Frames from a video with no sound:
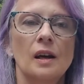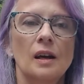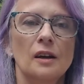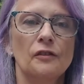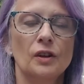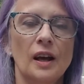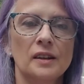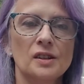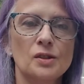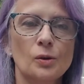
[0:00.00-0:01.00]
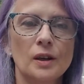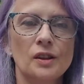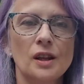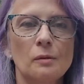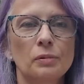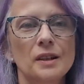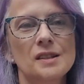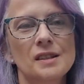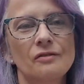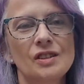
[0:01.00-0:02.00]
if you like this sort of thing,
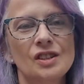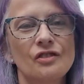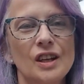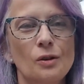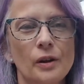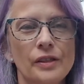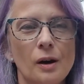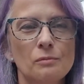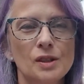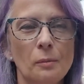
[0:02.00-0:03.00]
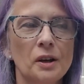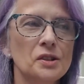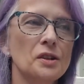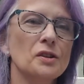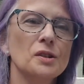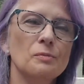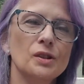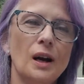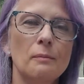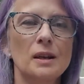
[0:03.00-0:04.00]
please give this video a thumbs up. Consider
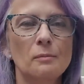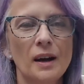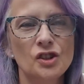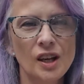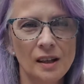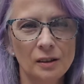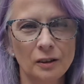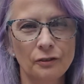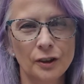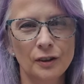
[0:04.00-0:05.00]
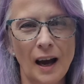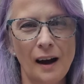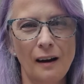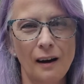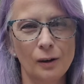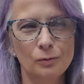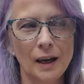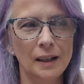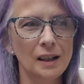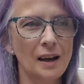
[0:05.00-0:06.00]
subscribing to my channel if you're not
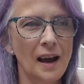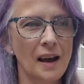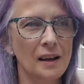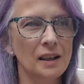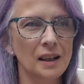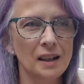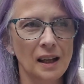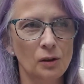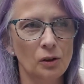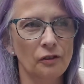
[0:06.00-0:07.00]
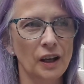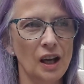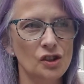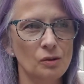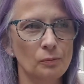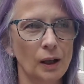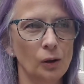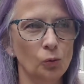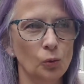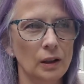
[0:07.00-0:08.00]
already, and hitting that notification
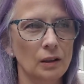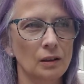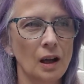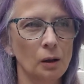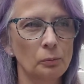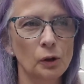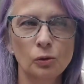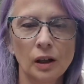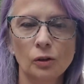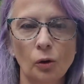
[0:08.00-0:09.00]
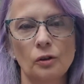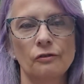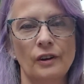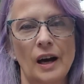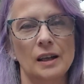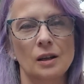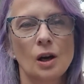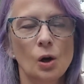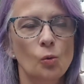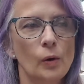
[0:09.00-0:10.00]
bell will help you get notified
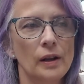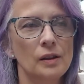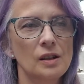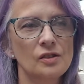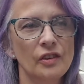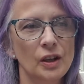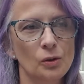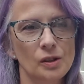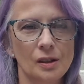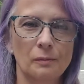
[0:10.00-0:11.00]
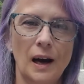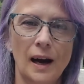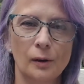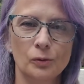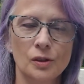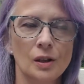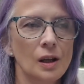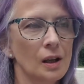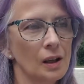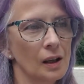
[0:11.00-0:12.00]
when these videos come out.
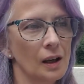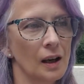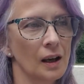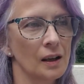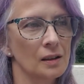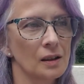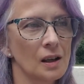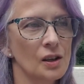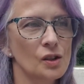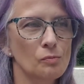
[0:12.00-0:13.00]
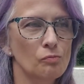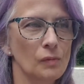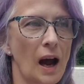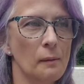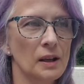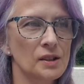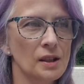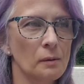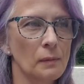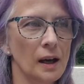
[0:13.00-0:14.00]
And comments
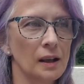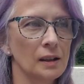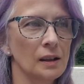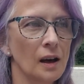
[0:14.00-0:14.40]
on my